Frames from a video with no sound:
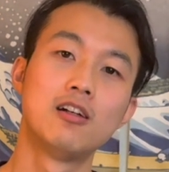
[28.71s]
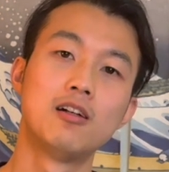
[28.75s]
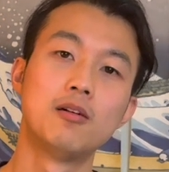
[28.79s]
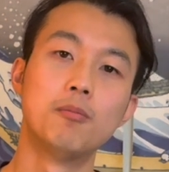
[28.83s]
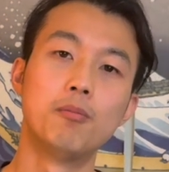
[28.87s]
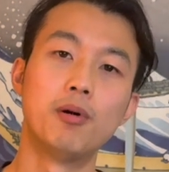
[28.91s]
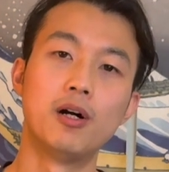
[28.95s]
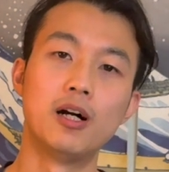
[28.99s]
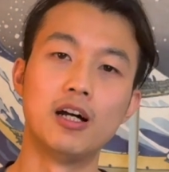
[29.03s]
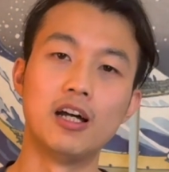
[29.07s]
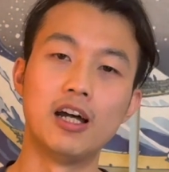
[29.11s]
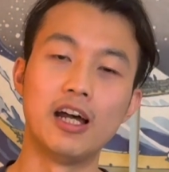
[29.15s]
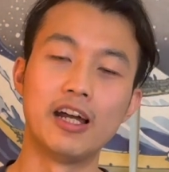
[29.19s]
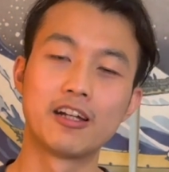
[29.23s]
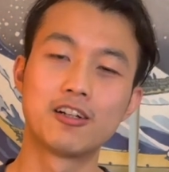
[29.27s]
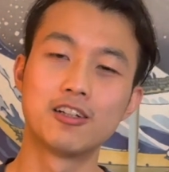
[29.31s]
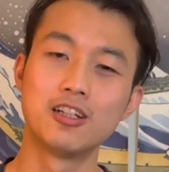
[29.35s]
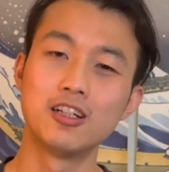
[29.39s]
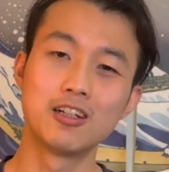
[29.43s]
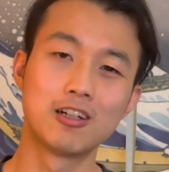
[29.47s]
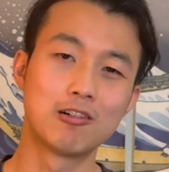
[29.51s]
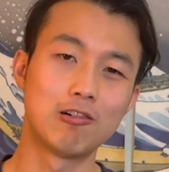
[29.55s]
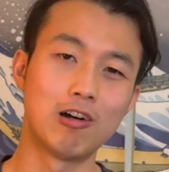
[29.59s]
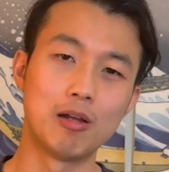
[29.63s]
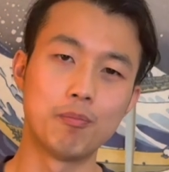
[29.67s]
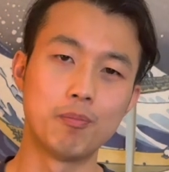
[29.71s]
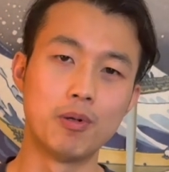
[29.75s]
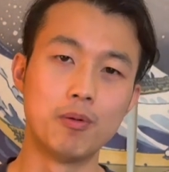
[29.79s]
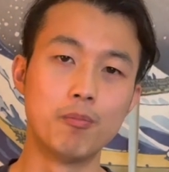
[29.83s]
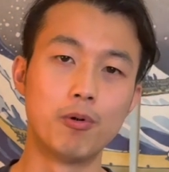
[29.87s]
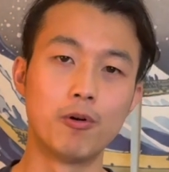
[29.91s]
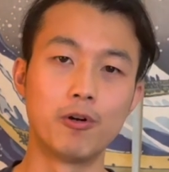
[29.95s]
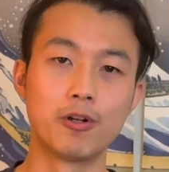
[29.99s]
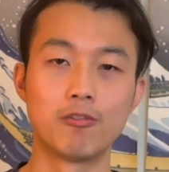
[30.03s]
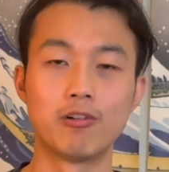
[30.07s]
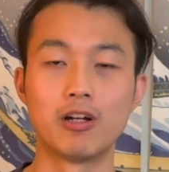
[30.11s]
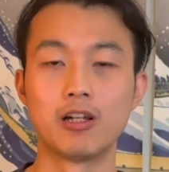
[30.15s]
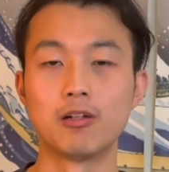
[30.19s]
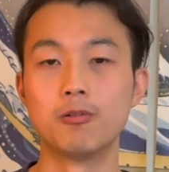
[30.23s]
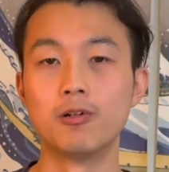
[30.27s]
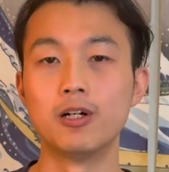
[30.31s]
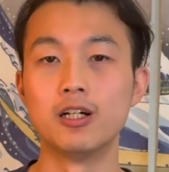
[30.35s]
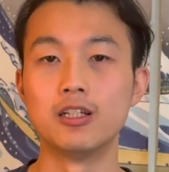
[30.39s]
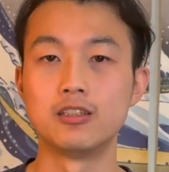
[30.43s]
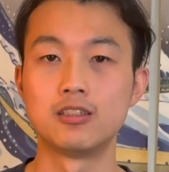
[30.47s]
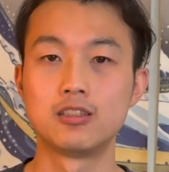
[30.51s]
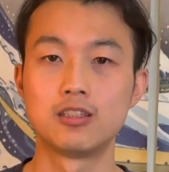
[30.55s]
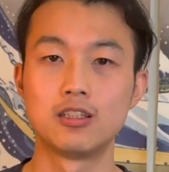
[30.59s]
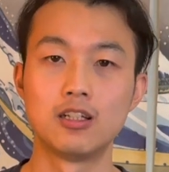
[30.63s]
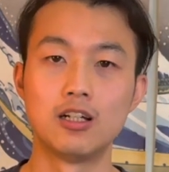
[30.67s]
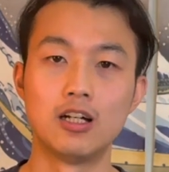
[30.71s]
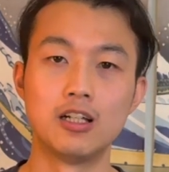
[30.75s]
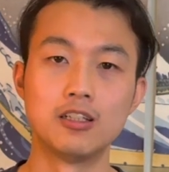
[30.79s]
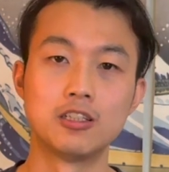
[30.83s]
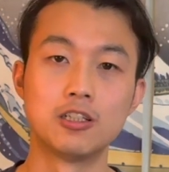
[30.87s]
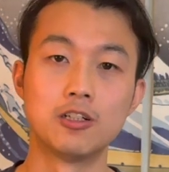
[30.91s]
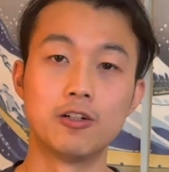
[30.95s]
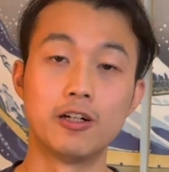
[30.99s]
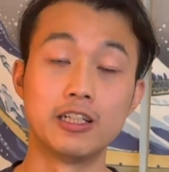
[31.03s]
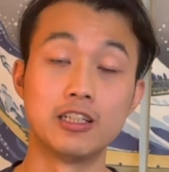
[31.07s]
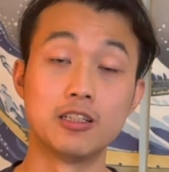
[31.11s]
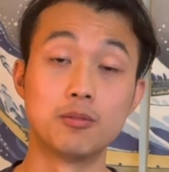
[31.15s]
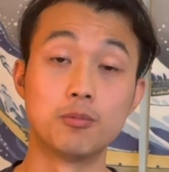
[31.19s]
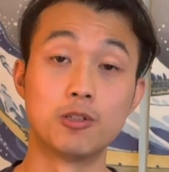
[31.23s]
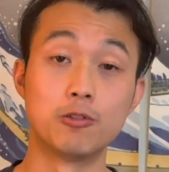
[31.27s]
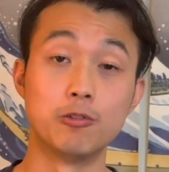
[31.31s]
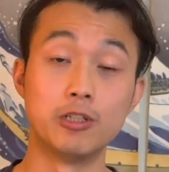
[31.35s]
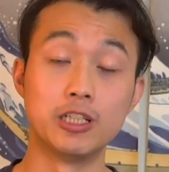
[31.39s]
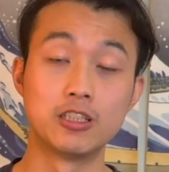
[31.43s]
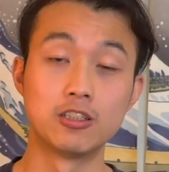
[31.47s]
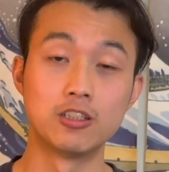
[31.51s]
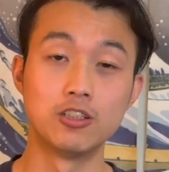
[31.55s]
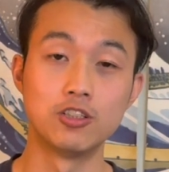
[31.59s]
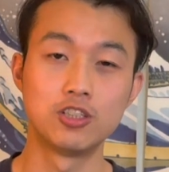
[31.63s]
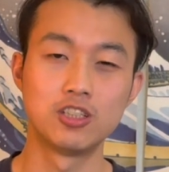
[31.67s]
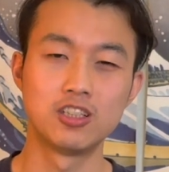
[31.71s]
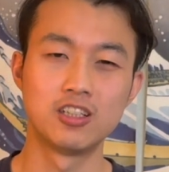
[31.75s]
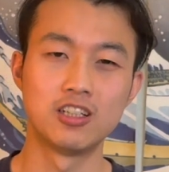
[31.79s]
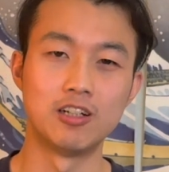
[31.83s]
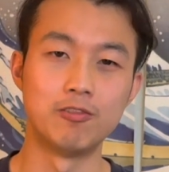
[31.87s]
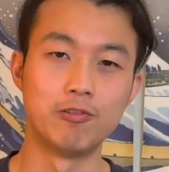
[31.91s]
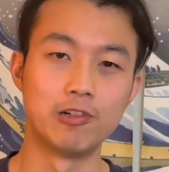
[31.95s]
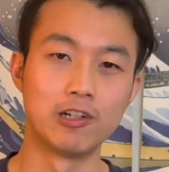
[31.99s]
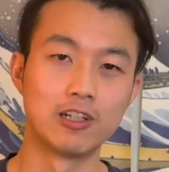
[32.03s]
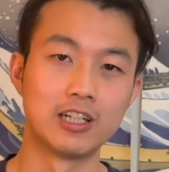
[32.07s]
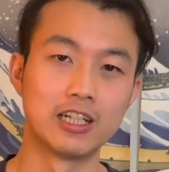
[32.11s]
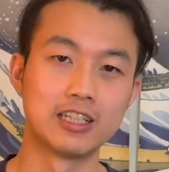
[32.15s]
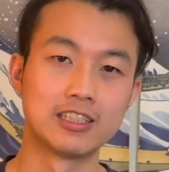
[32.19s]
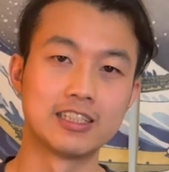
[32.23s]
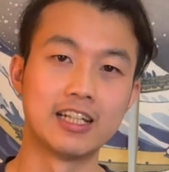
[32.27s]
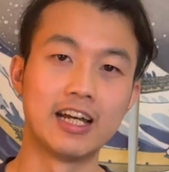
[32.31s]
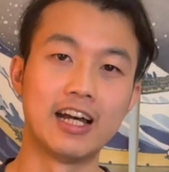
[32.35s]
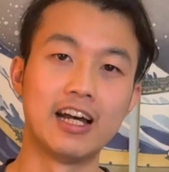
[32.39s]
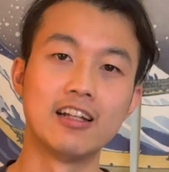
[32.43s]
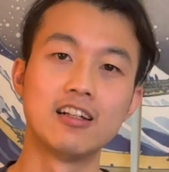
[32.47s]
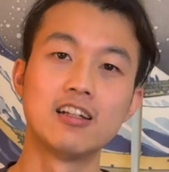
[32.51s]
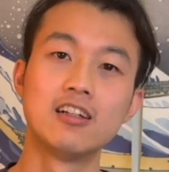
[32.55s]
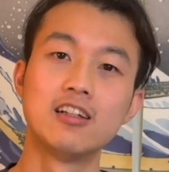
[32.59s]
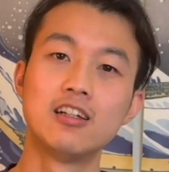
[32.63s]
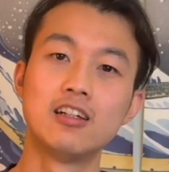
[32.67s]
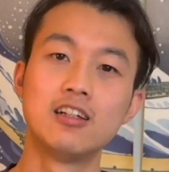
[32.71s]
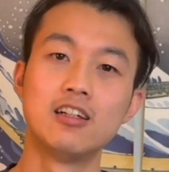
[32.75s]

but I couldn't quite pinpoint what it was until I did more research and realized that